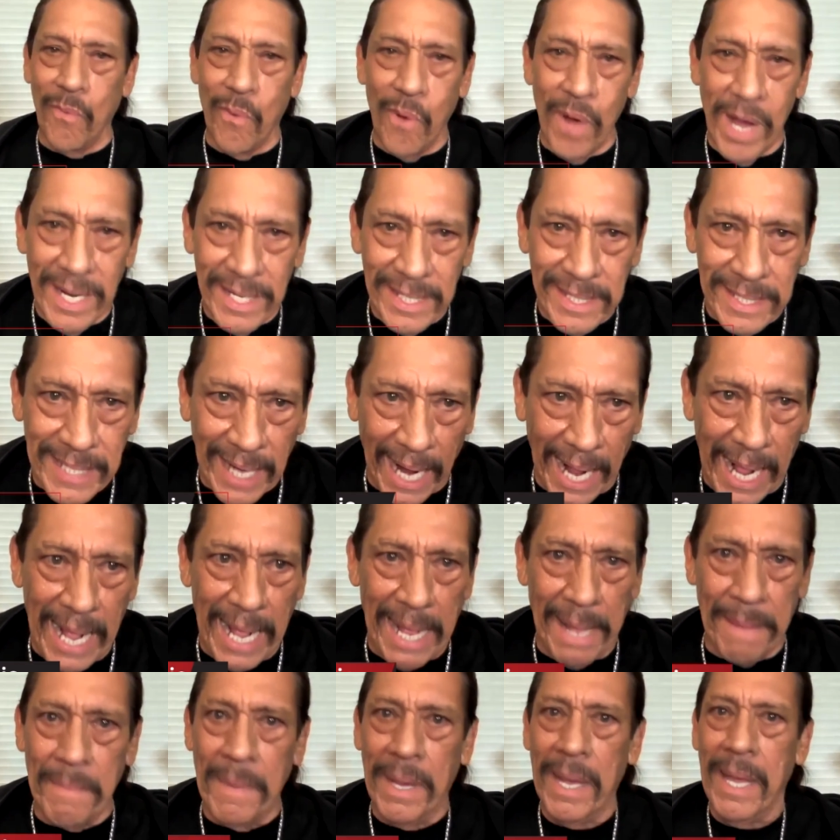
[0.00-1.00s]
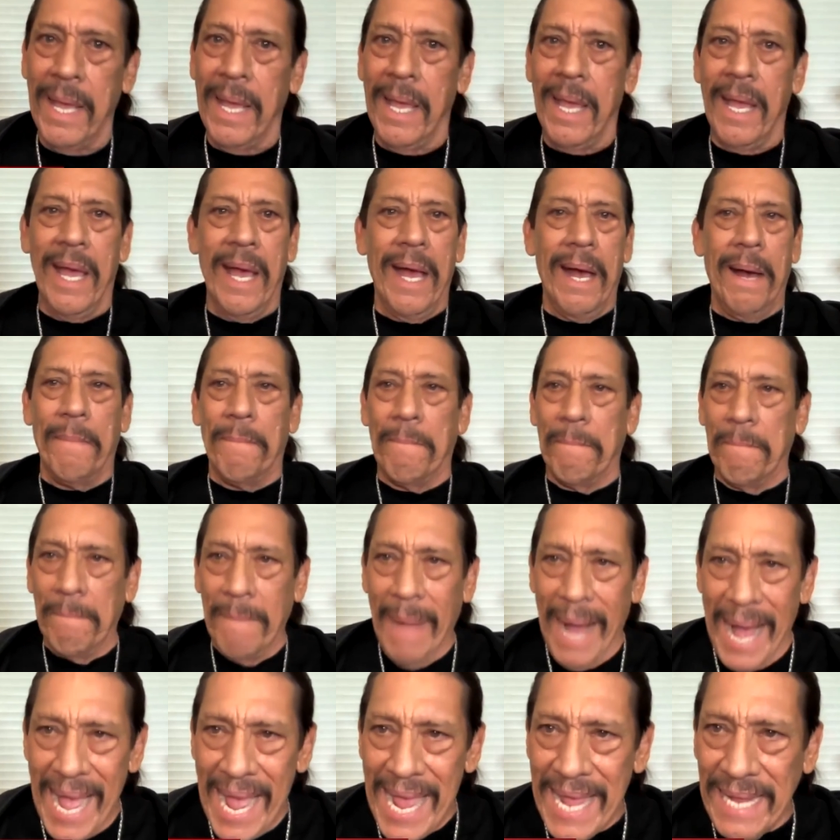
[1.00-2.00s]
one time,
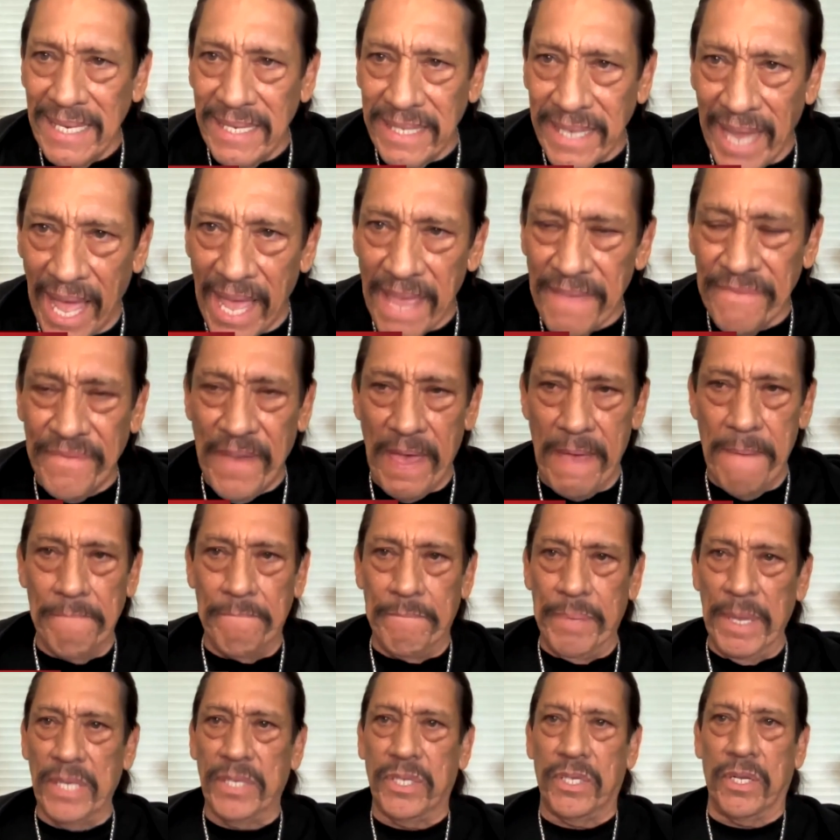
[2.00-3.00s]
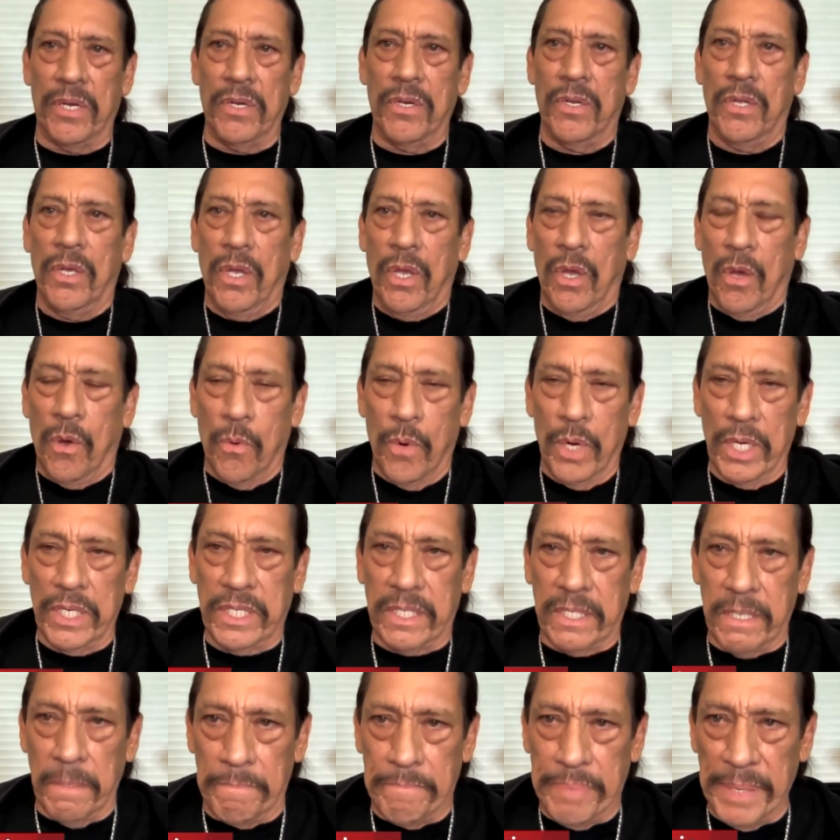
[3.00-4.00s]
my life ambition was
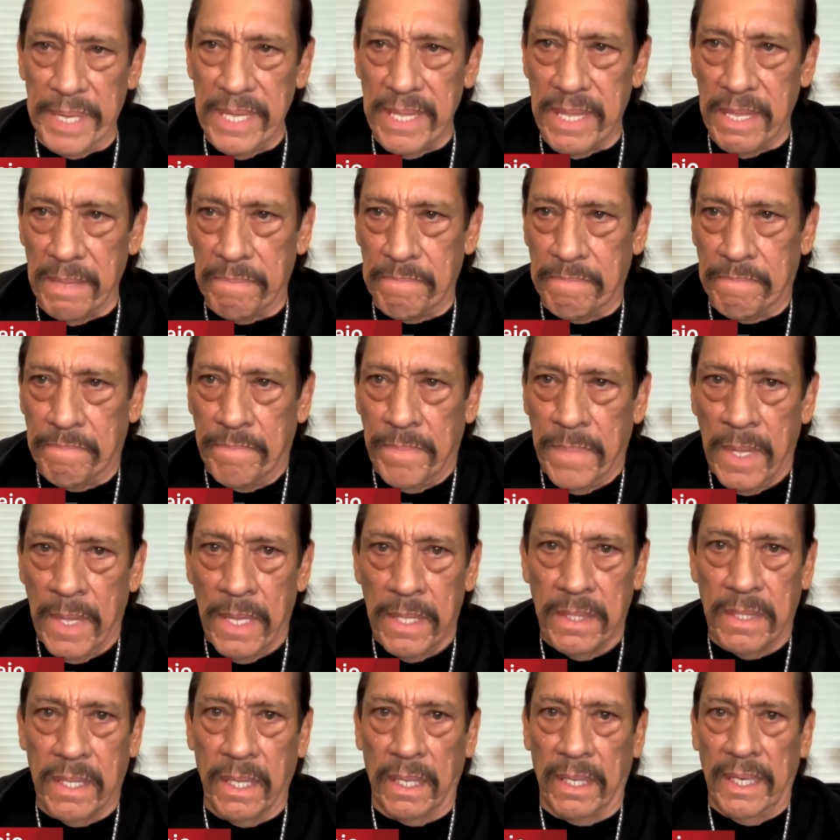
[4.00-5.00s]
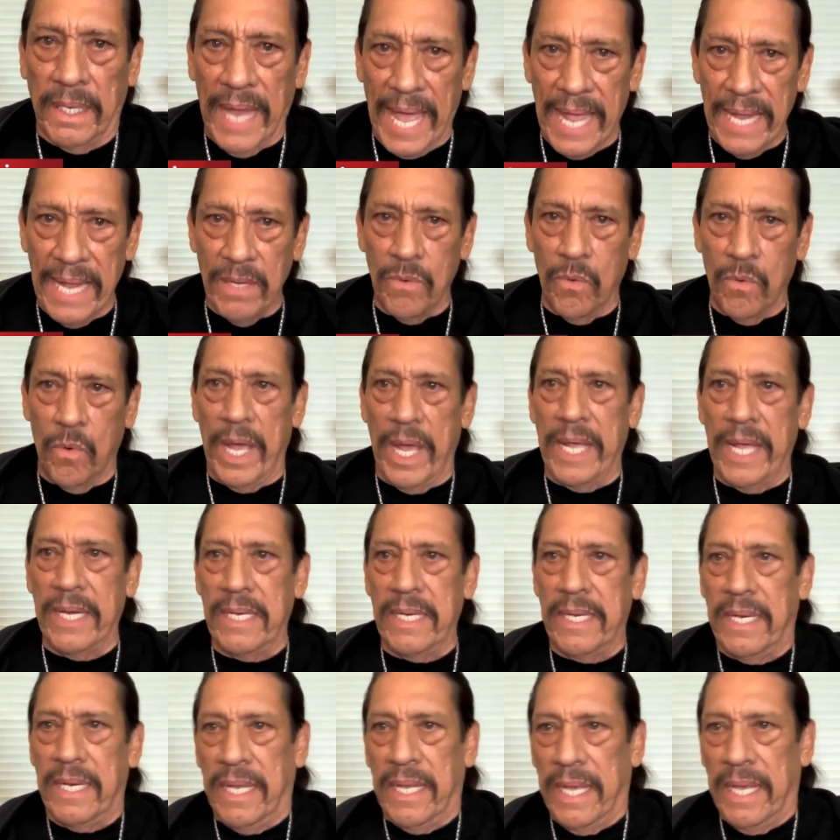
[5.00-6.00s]
to be the, the lightweight
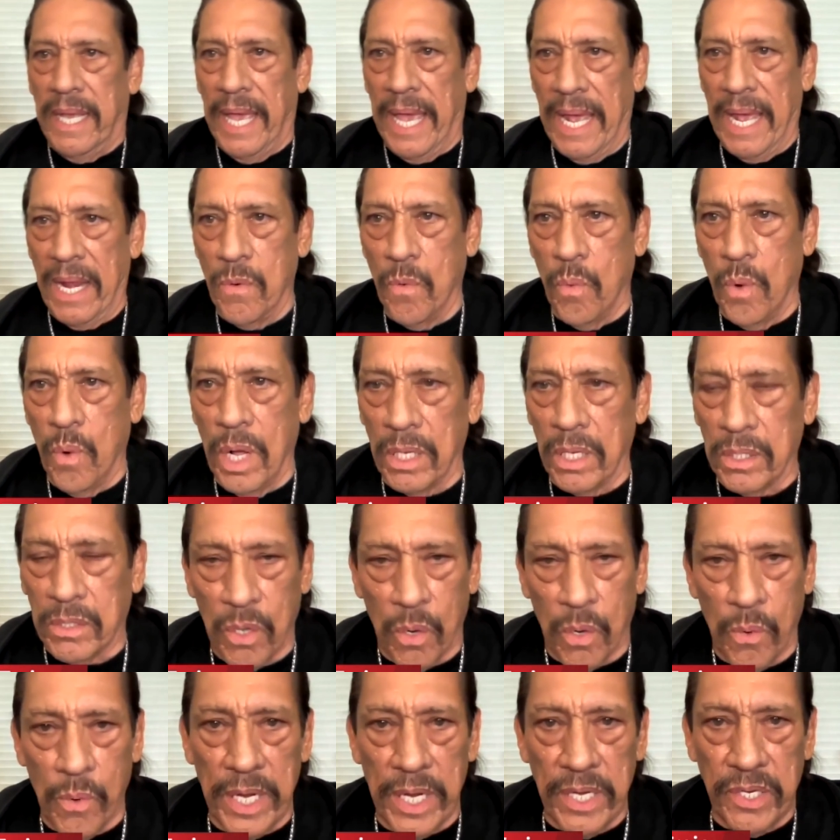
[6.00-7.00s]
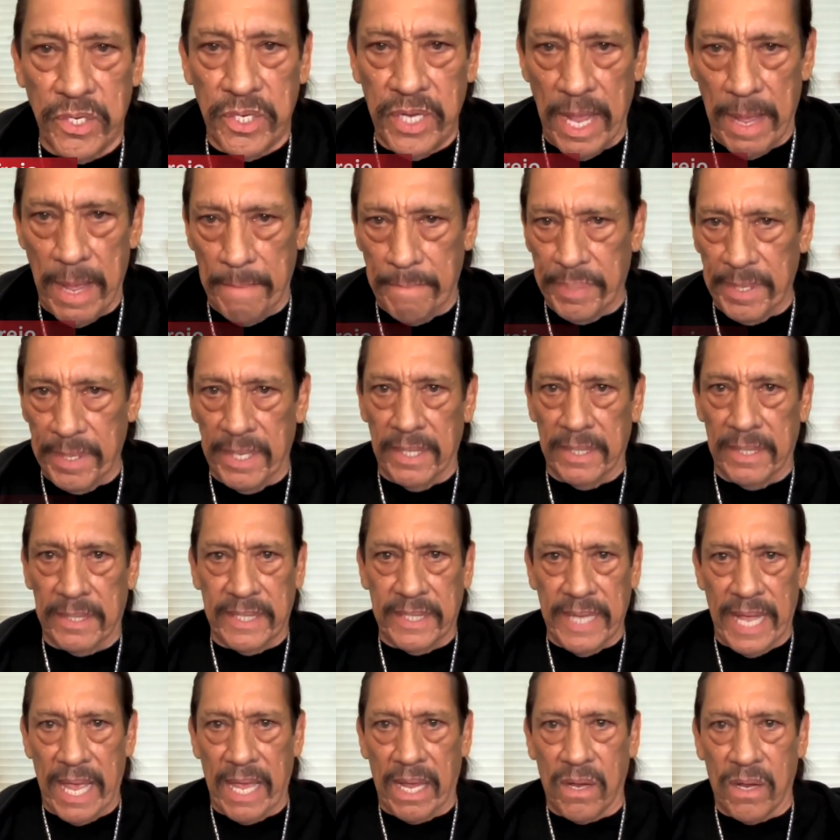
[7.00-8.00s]
and welterweight champion of
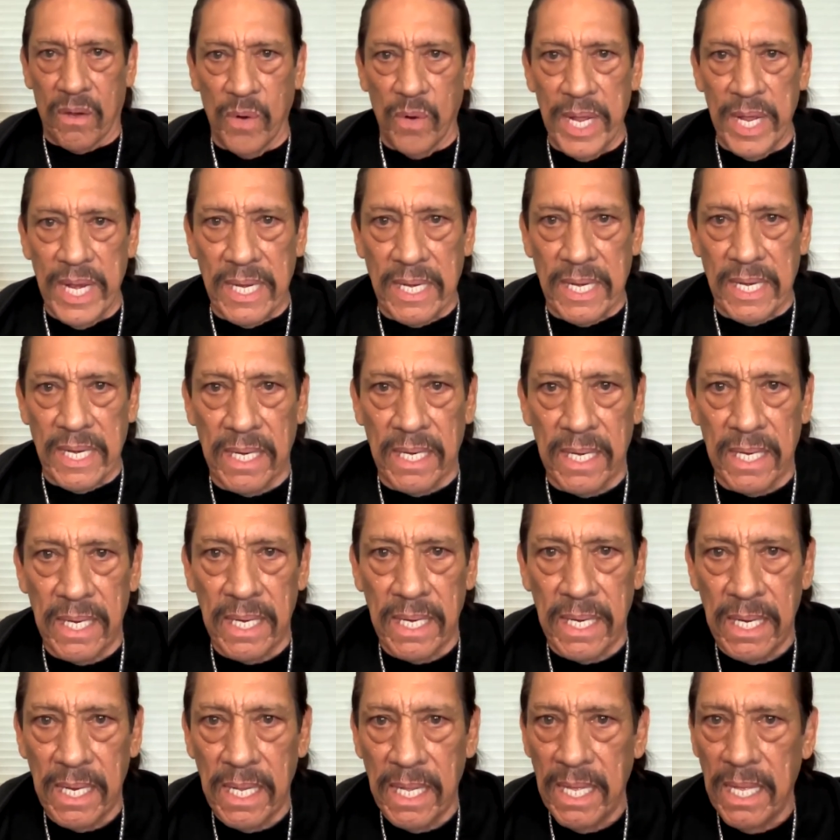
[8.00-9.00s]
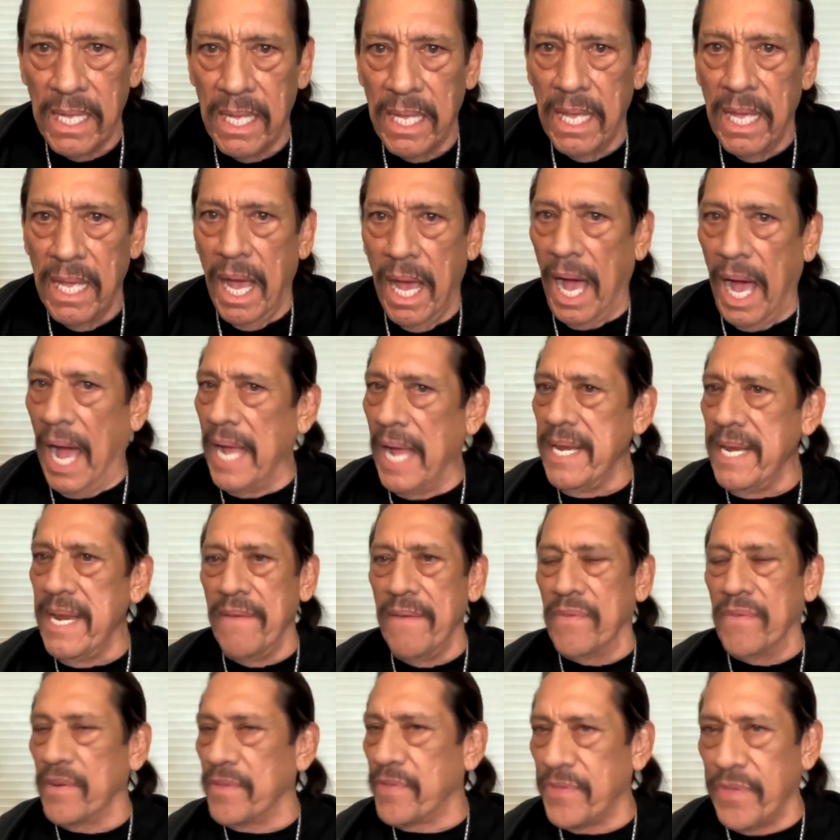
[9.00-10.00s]
San Quentin. Mm. I
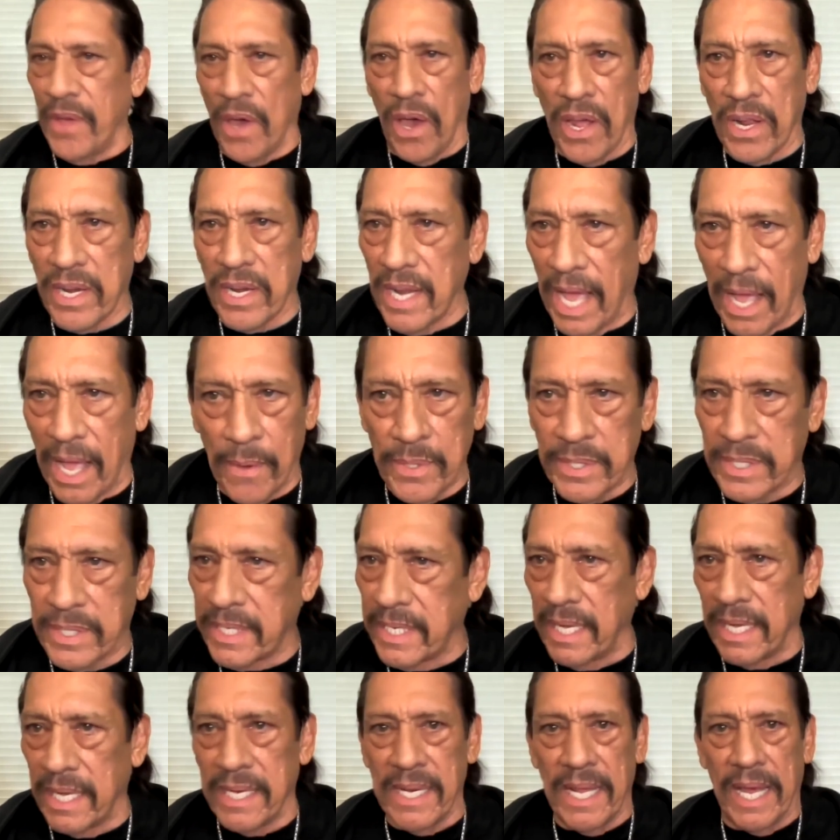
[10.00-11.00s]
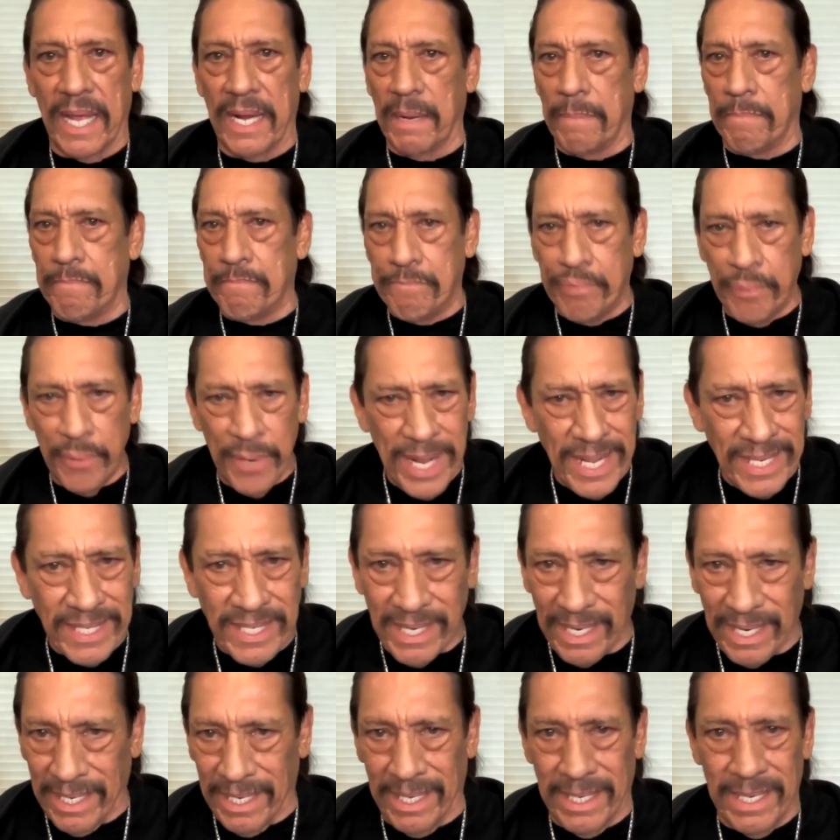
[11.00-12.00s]
never thought I was getting out of
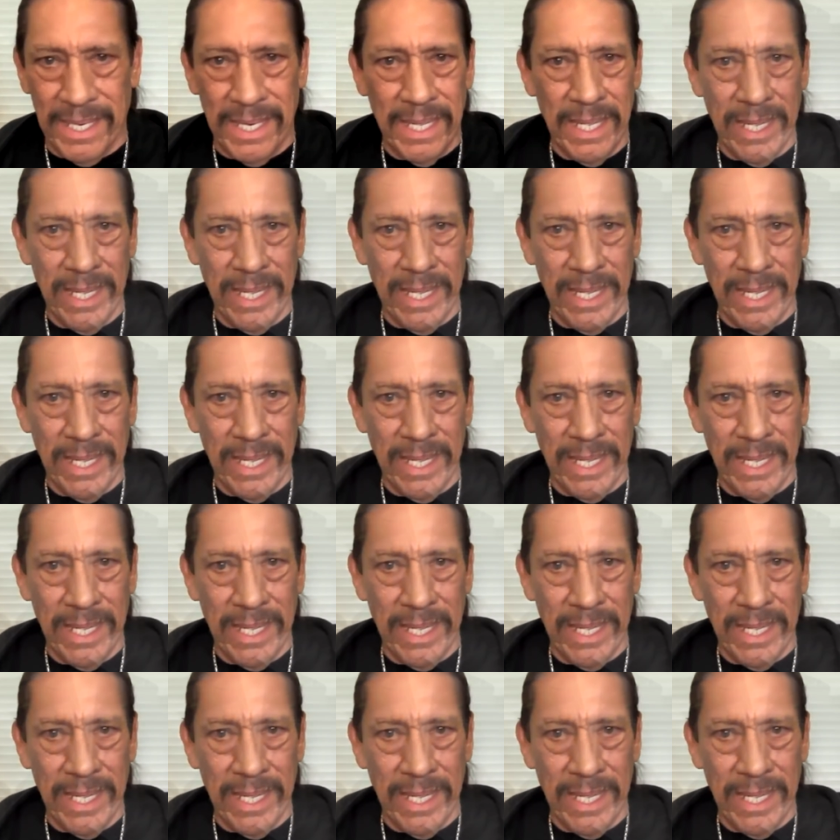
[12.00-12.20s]
prison.